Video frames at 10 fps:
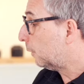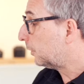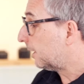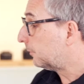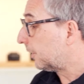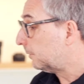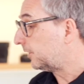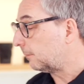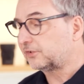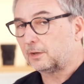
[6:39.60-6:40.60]
before.
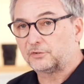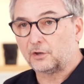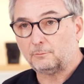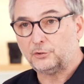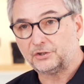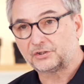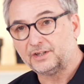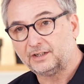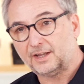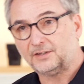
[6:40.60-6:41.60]
Sometimes you
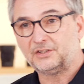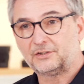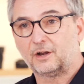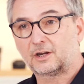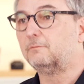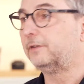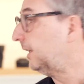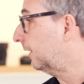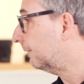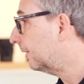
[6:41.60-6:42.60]
just need lenses that are
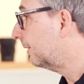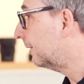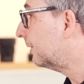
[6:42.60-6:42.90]
convenient.